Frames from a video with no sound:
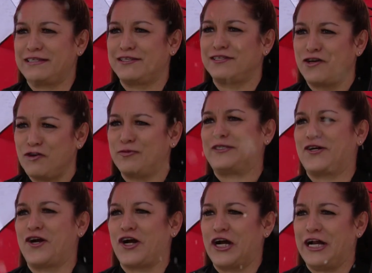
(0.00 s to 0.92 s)
so
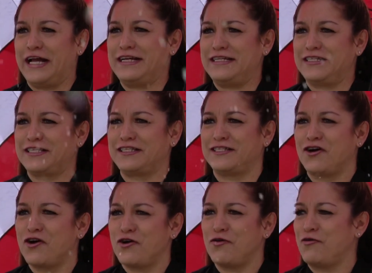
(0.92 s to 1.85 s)
bizarre and just
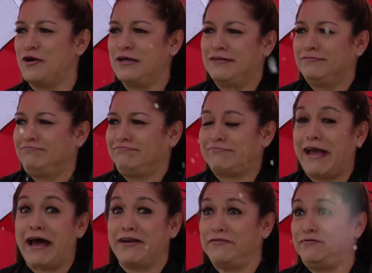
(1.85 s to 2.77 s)
so
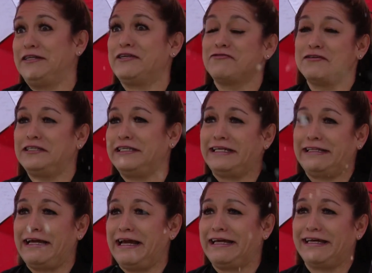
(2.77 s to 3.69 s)
out of literally,
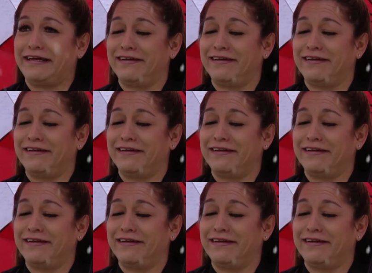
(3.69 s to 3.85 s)
like,